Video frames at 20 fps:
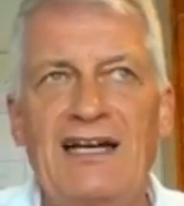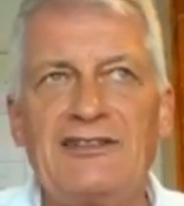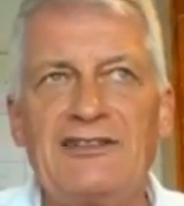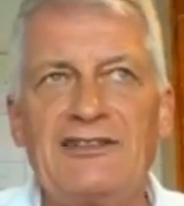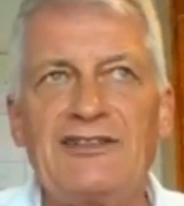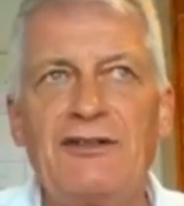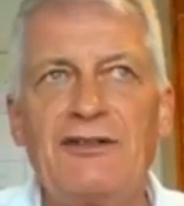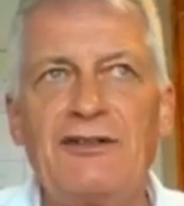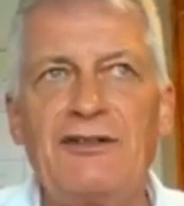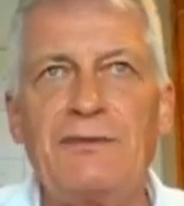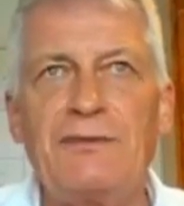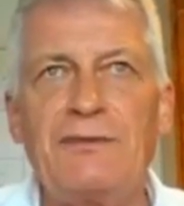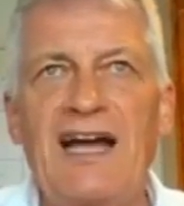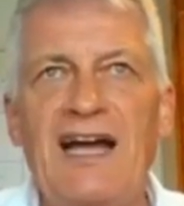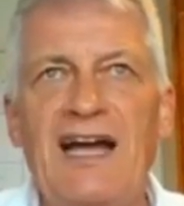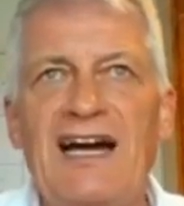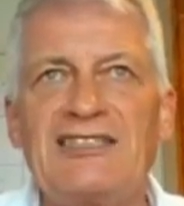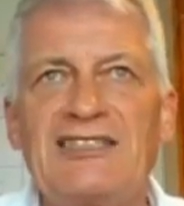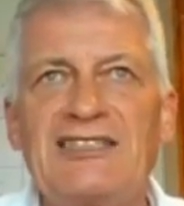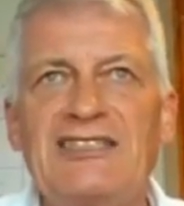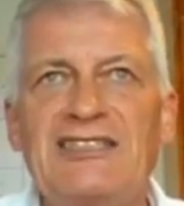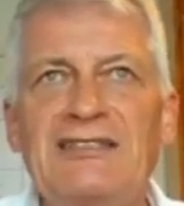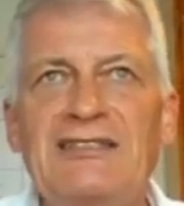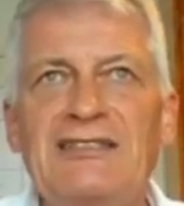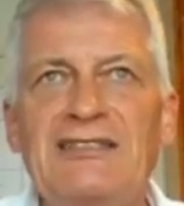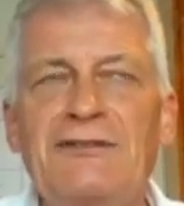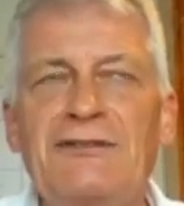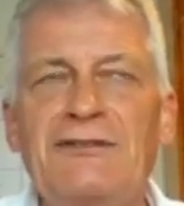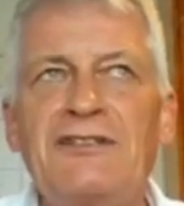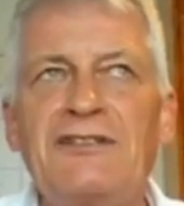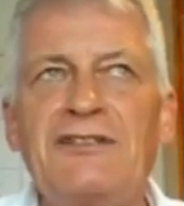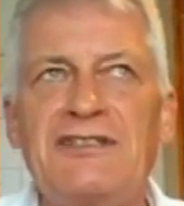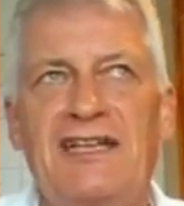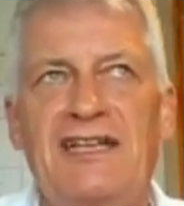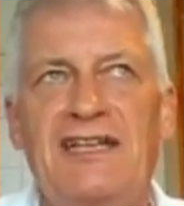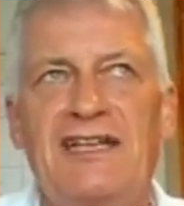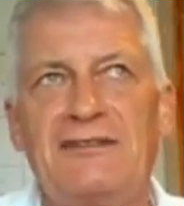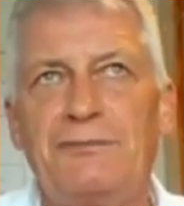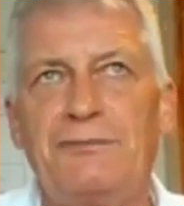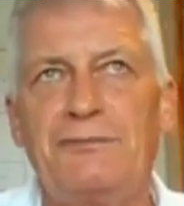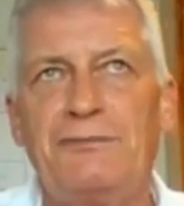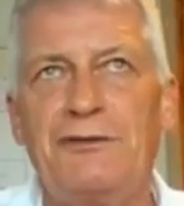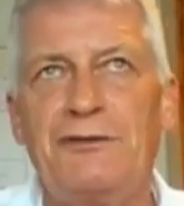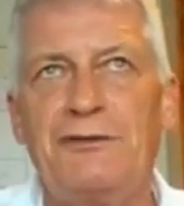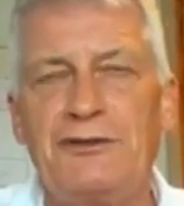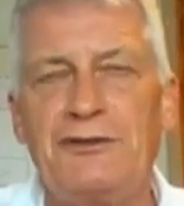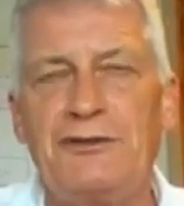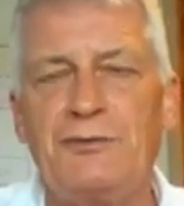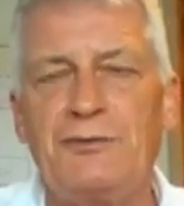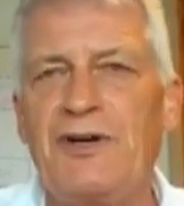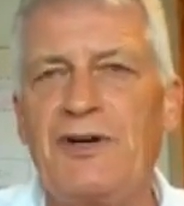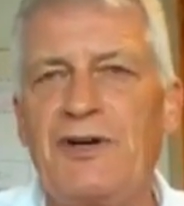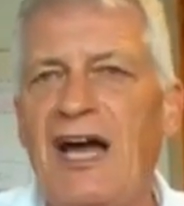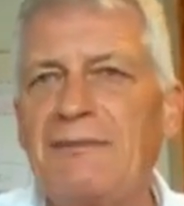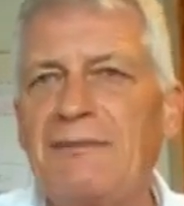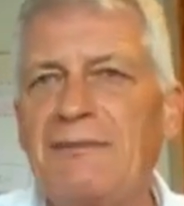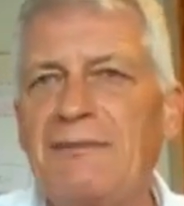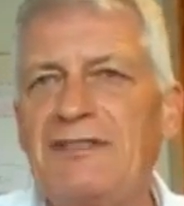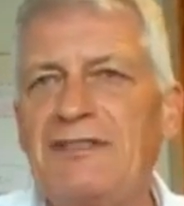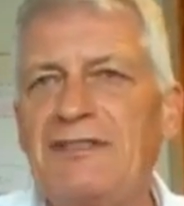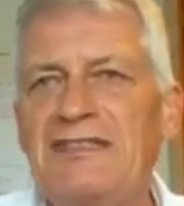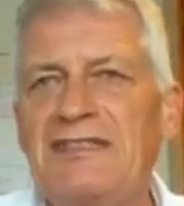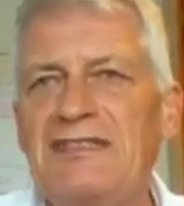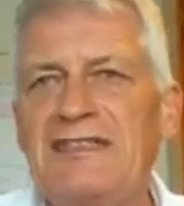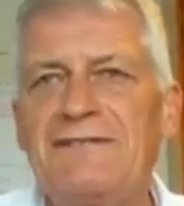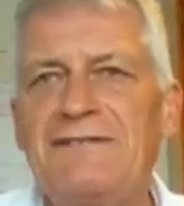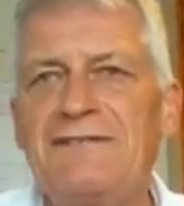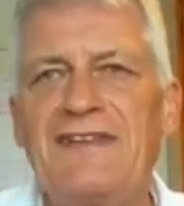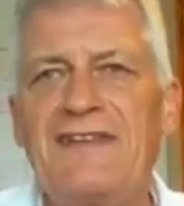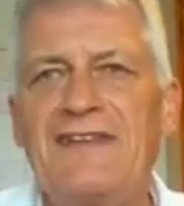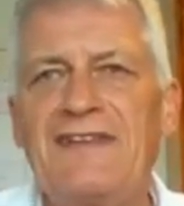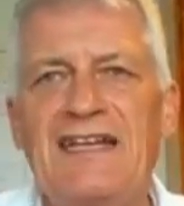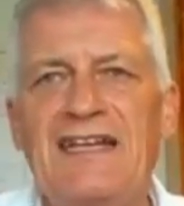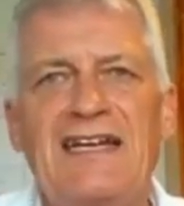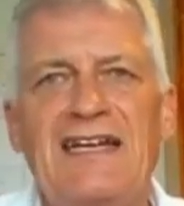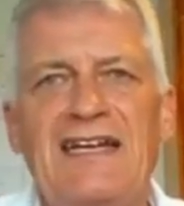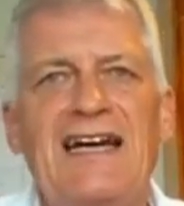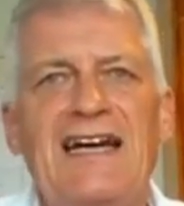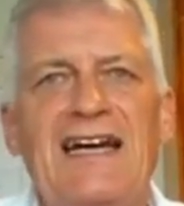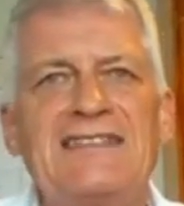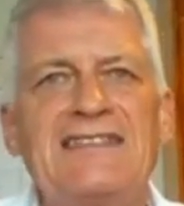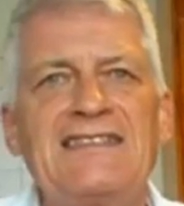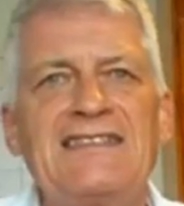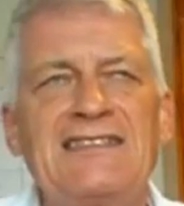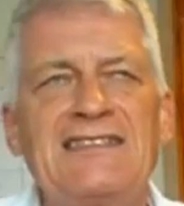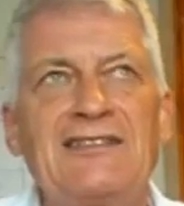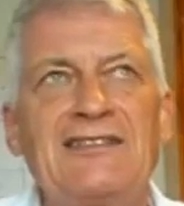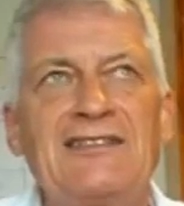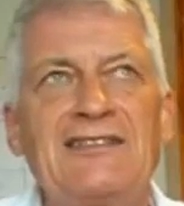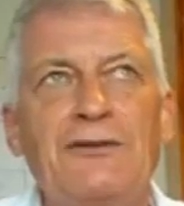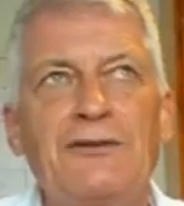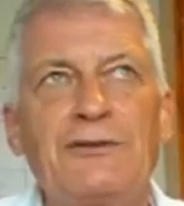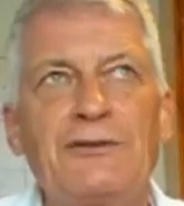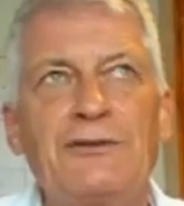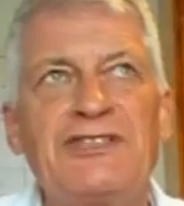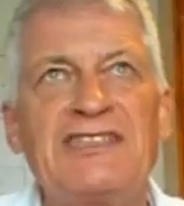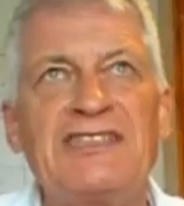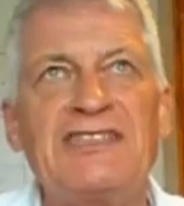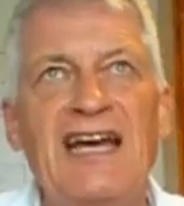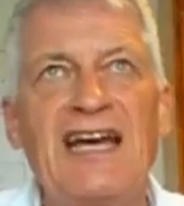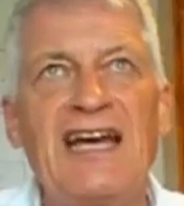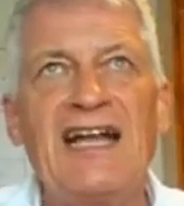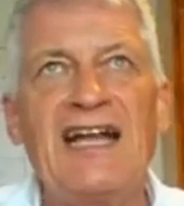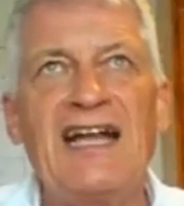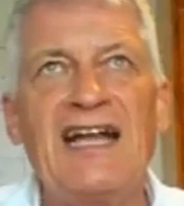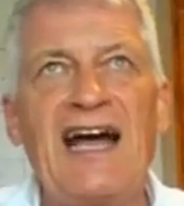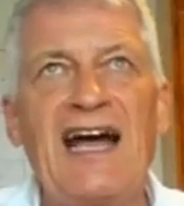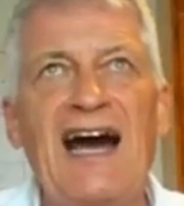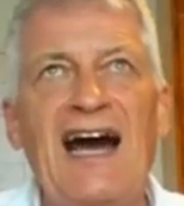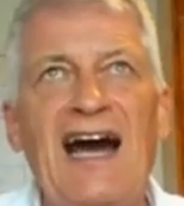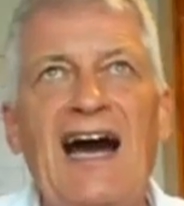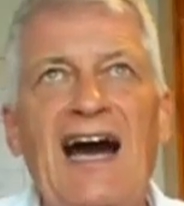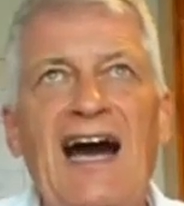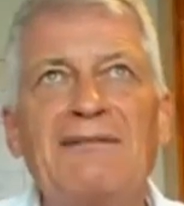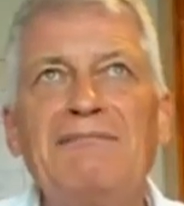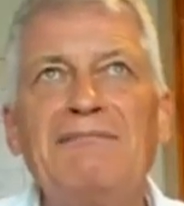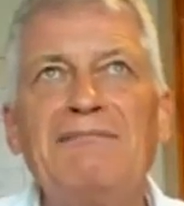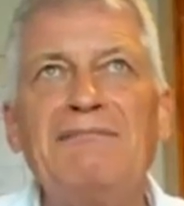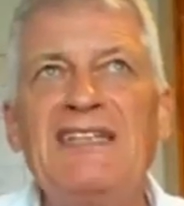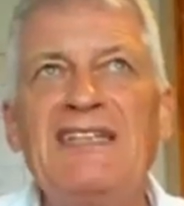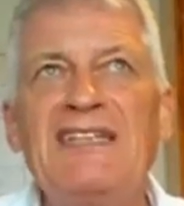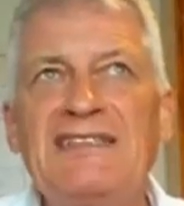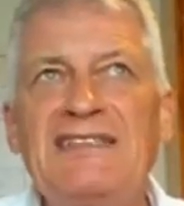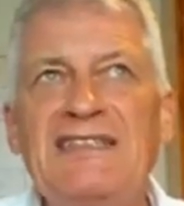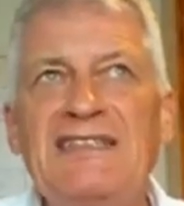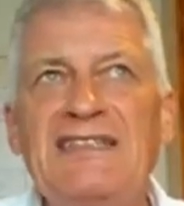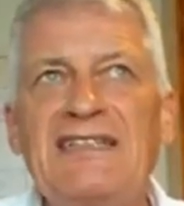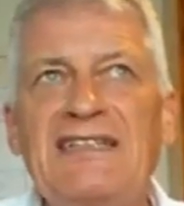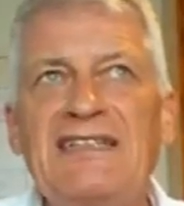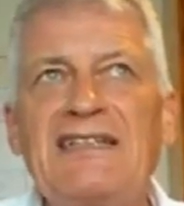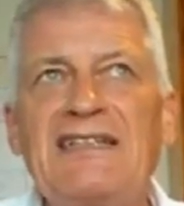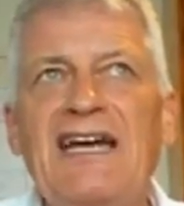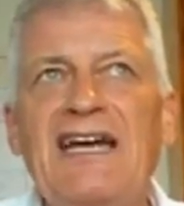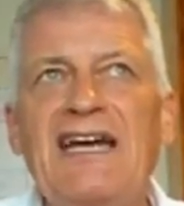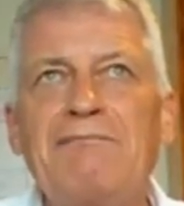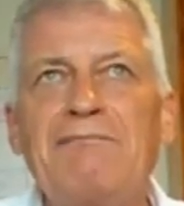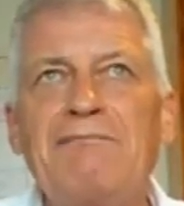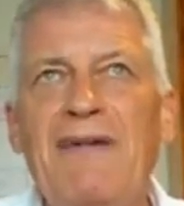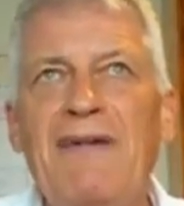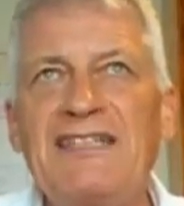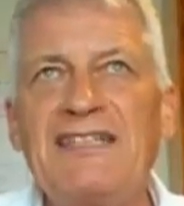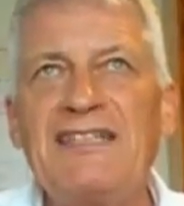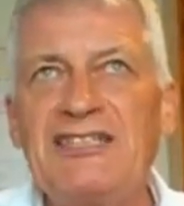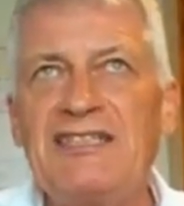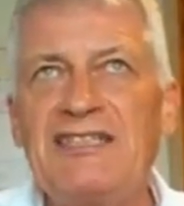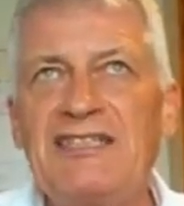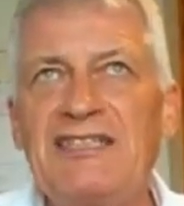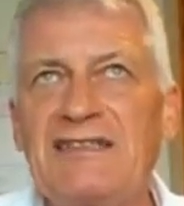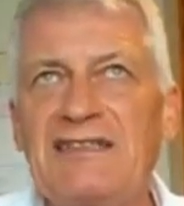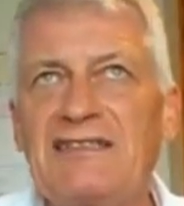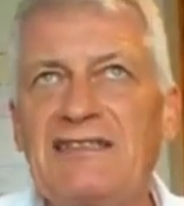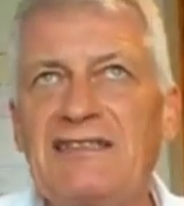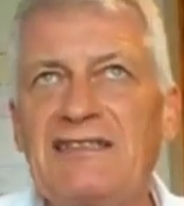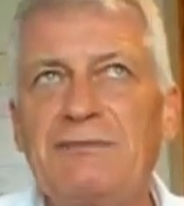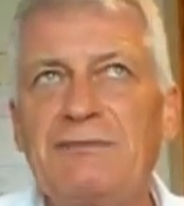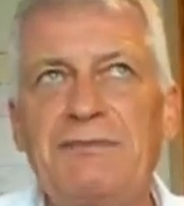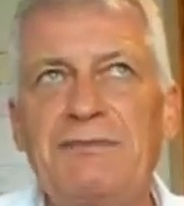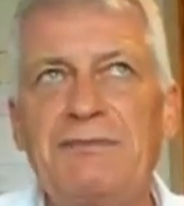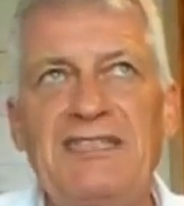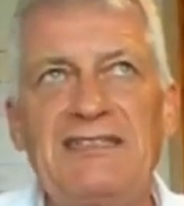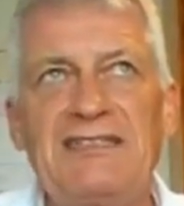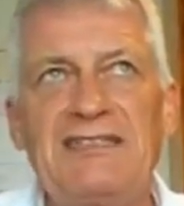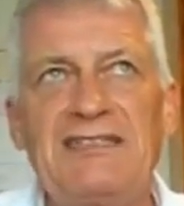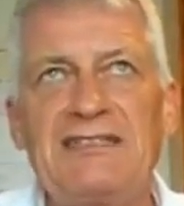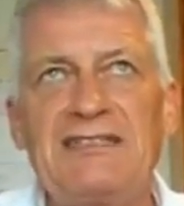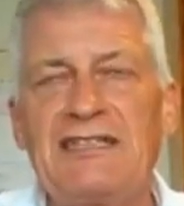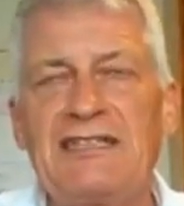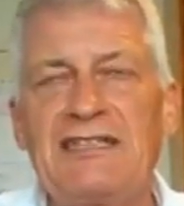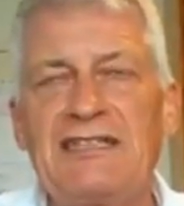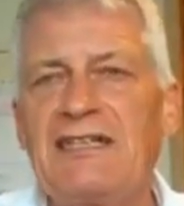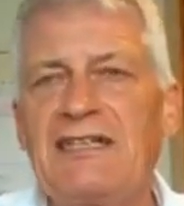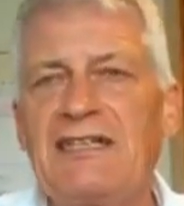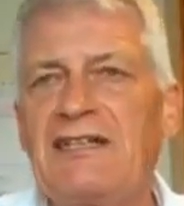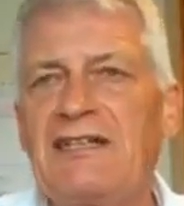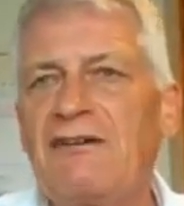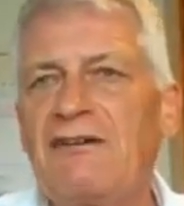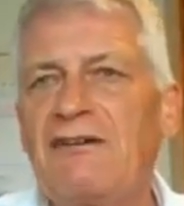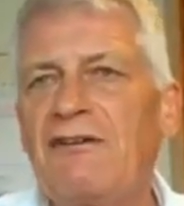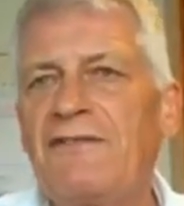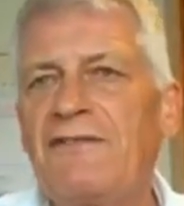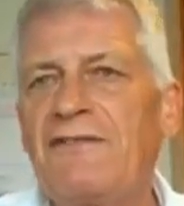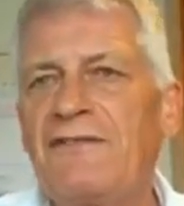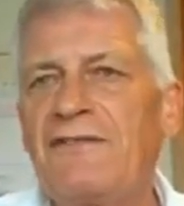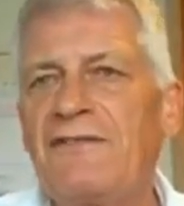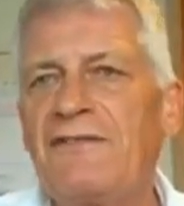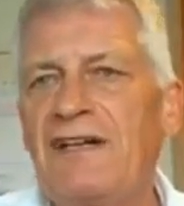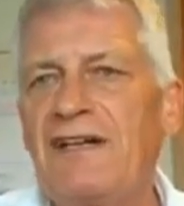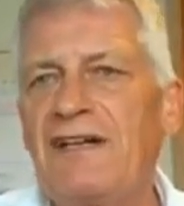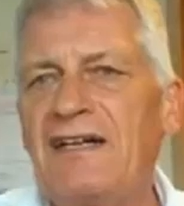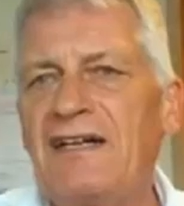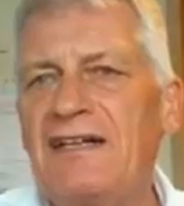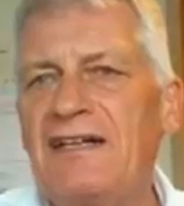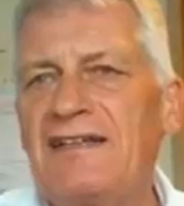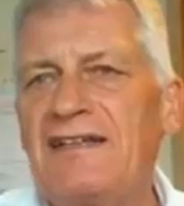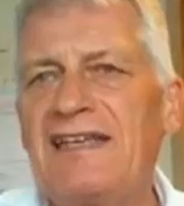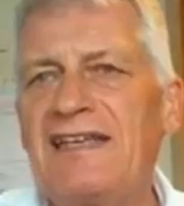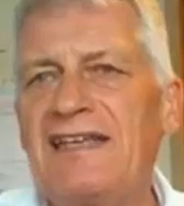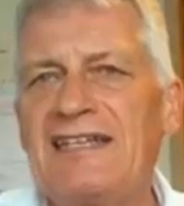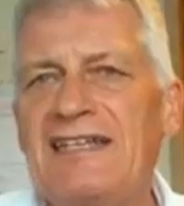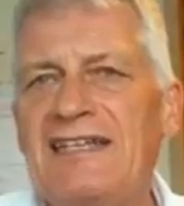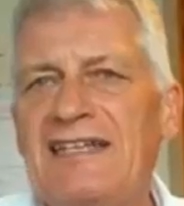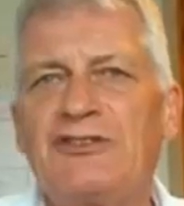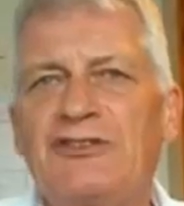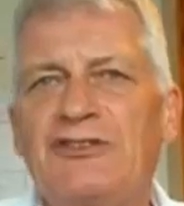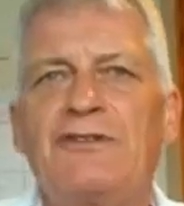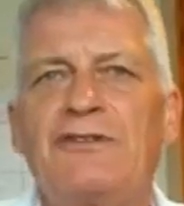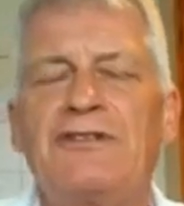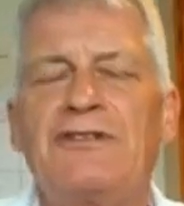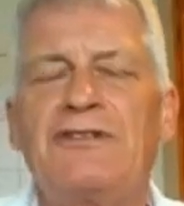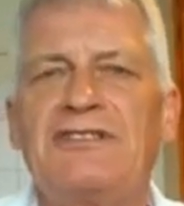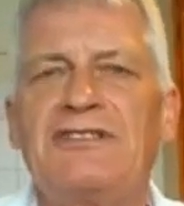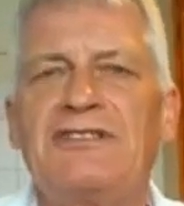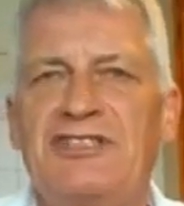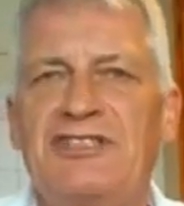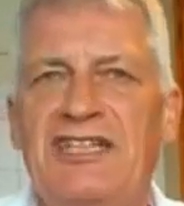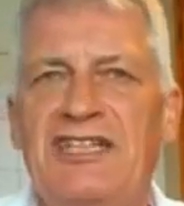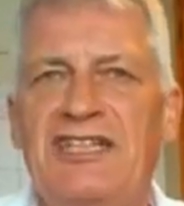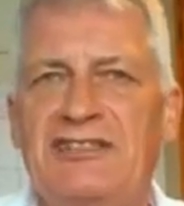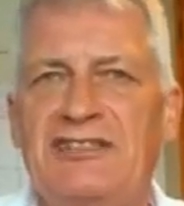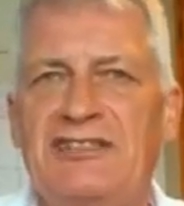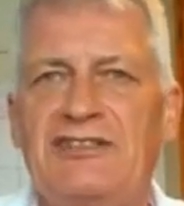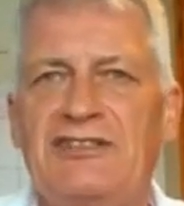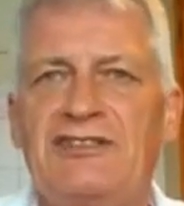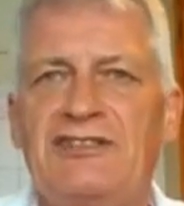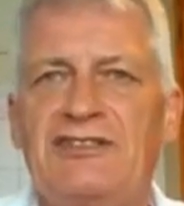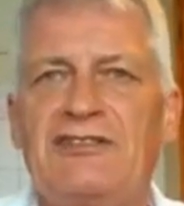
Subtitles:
So we are still not at a point where I believe that ICSOs are meeting and matching the speed of the external changes.